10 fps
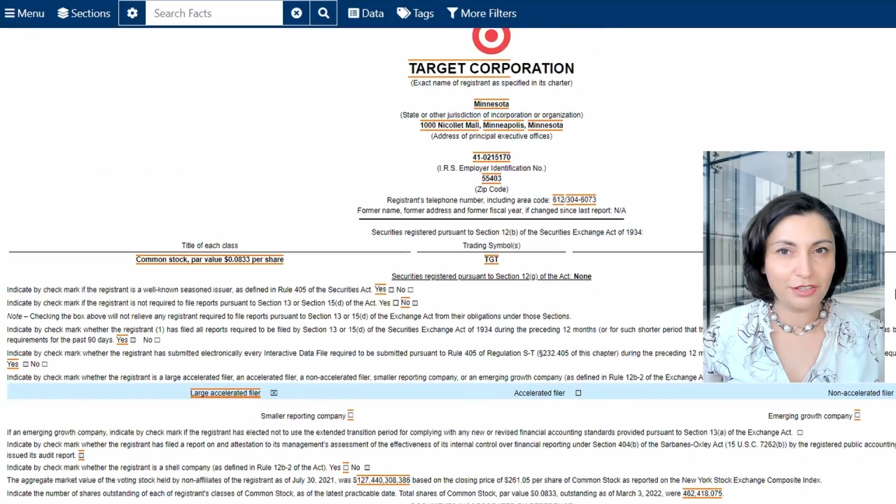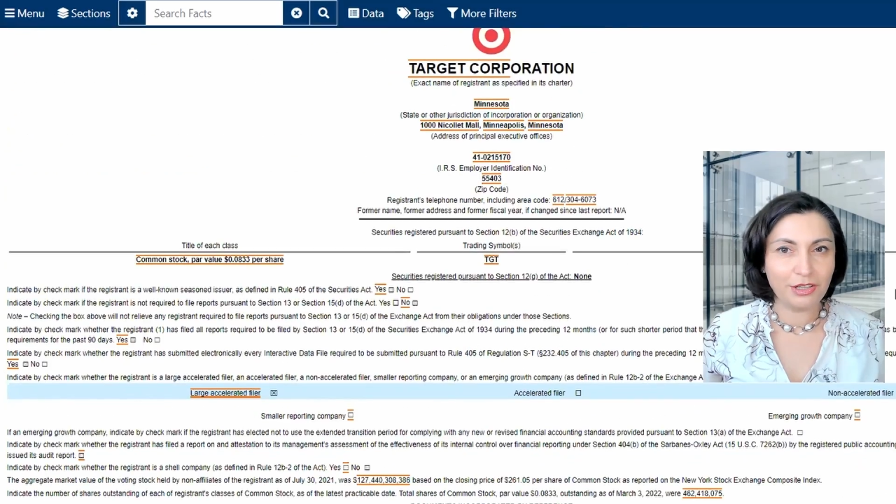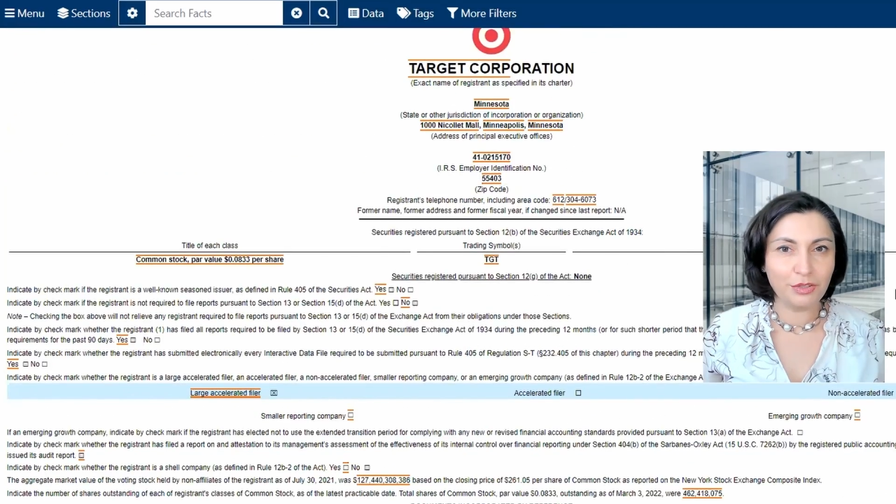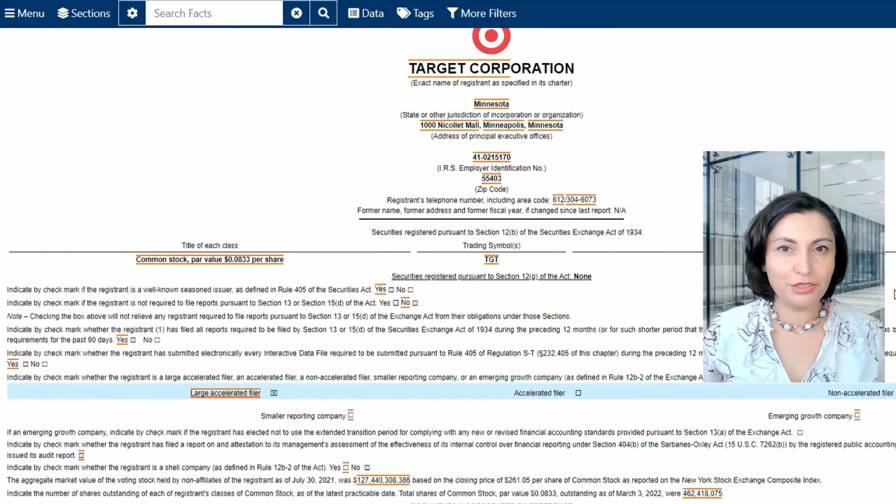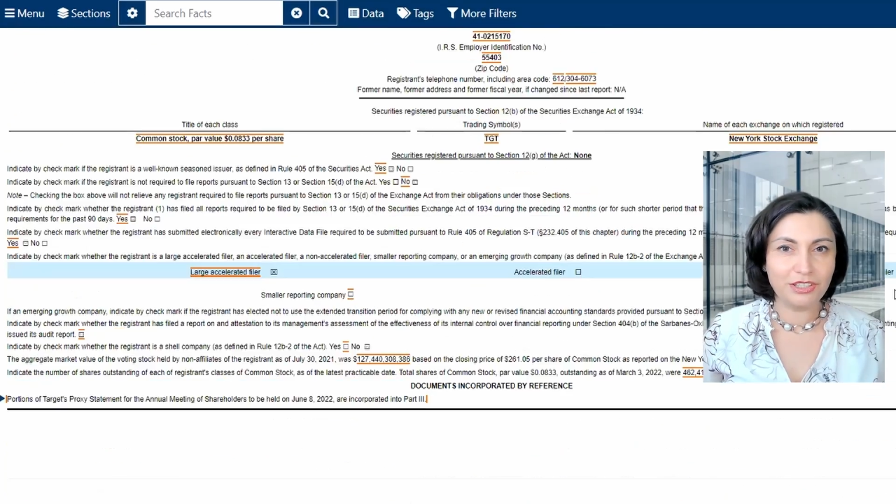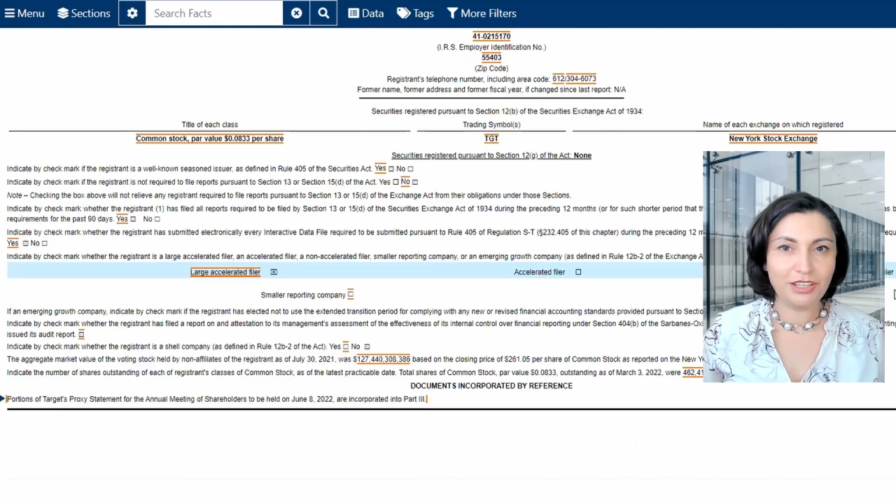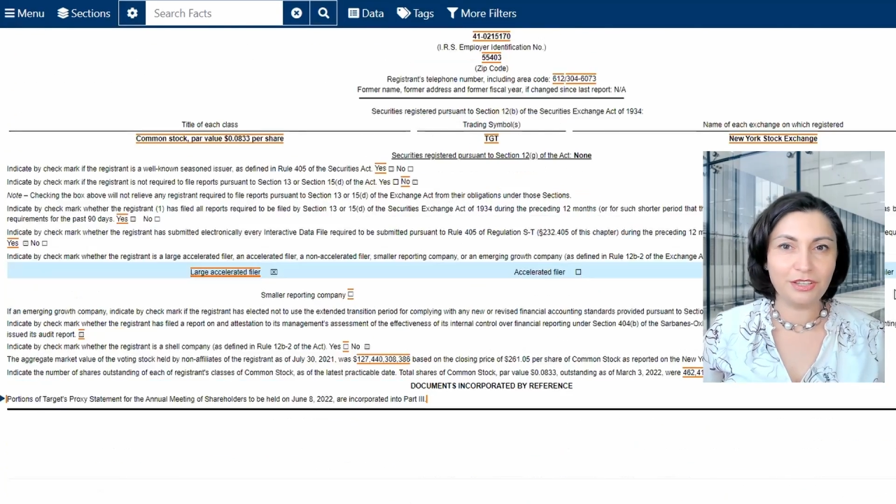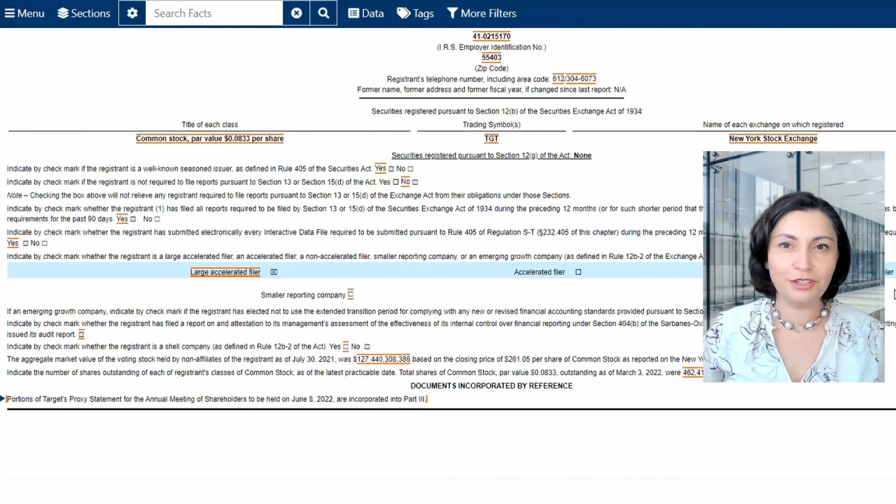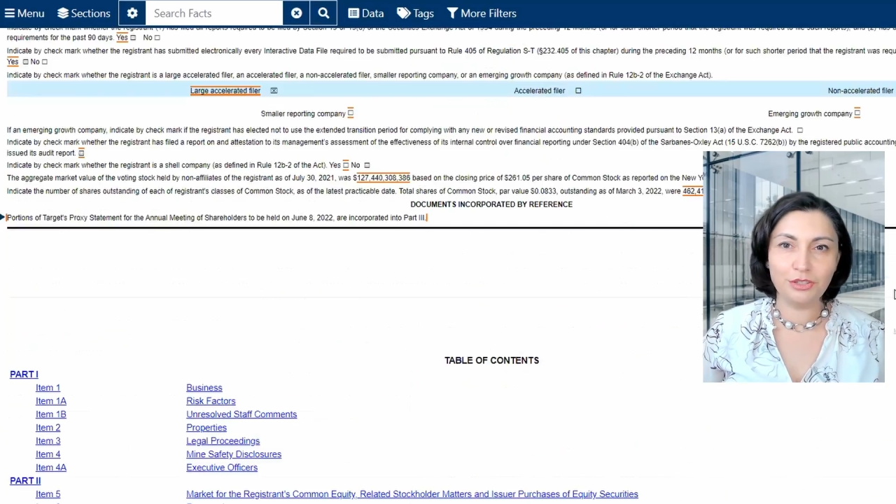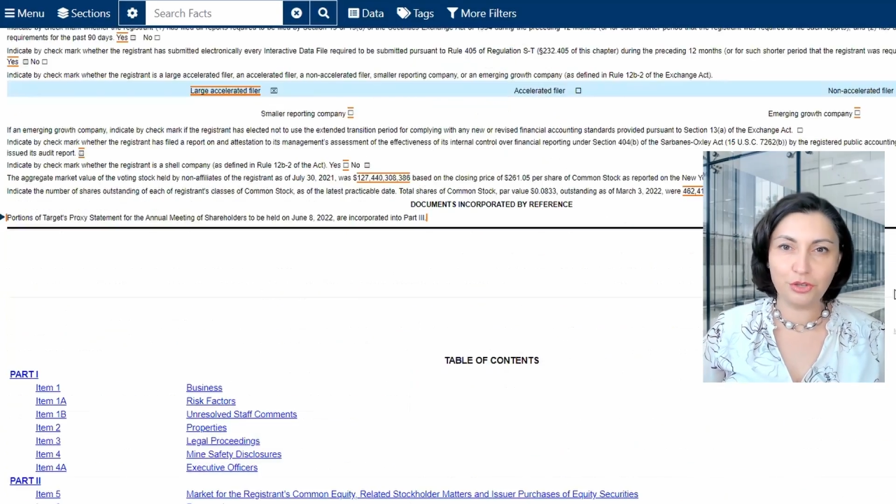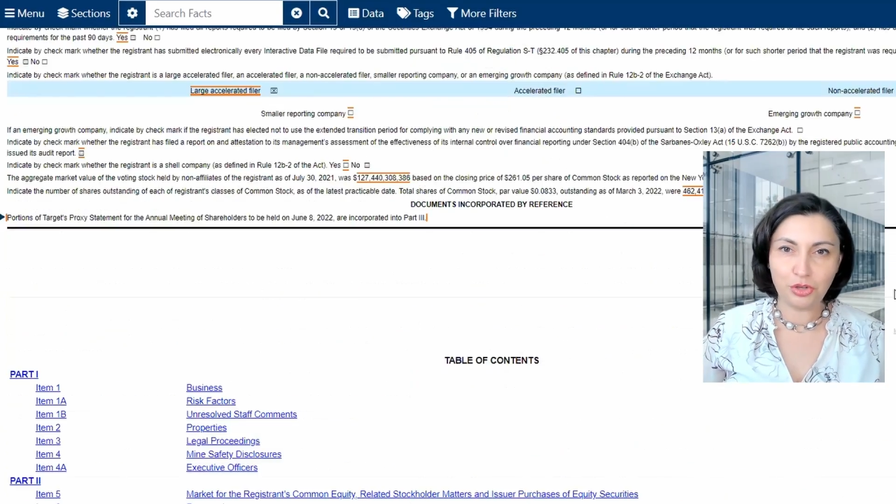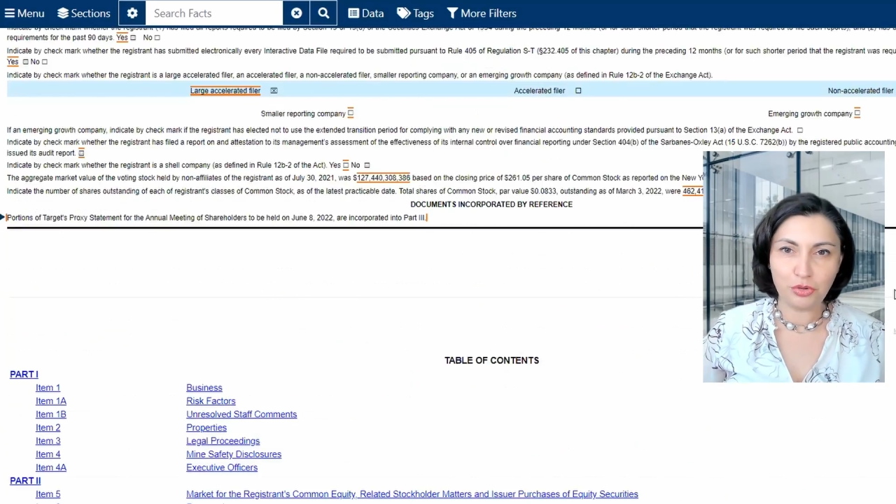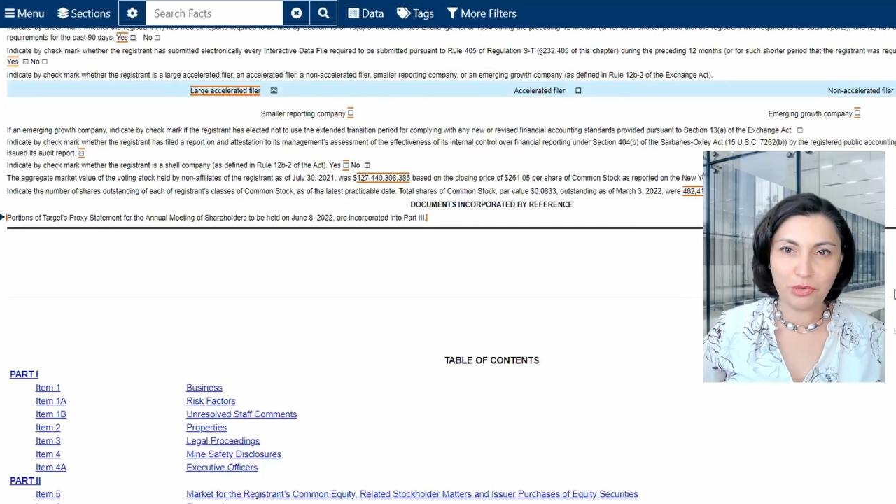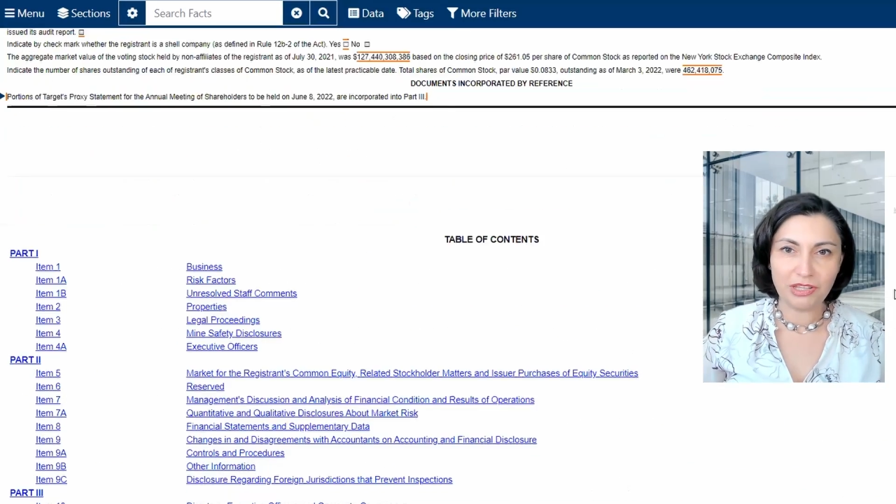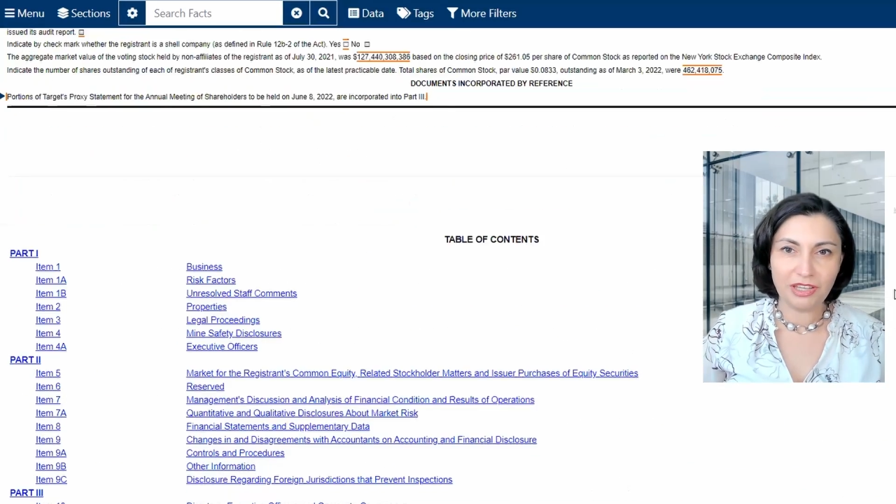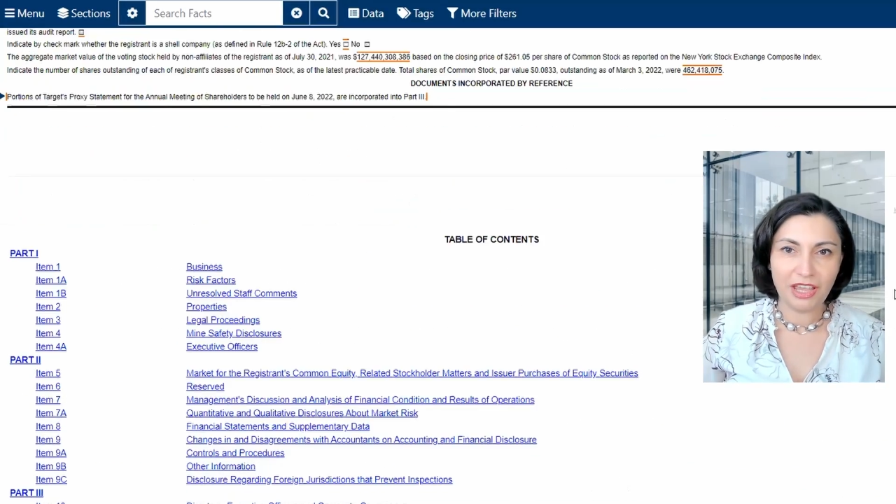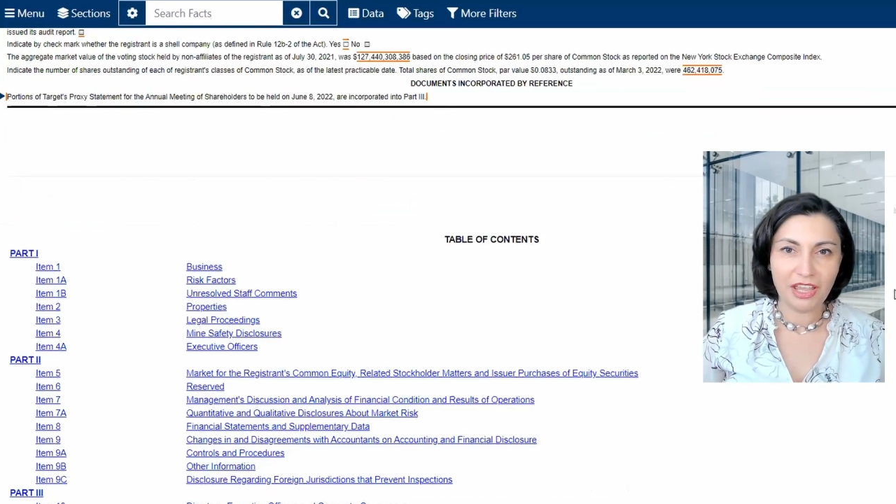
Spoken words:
included in the document,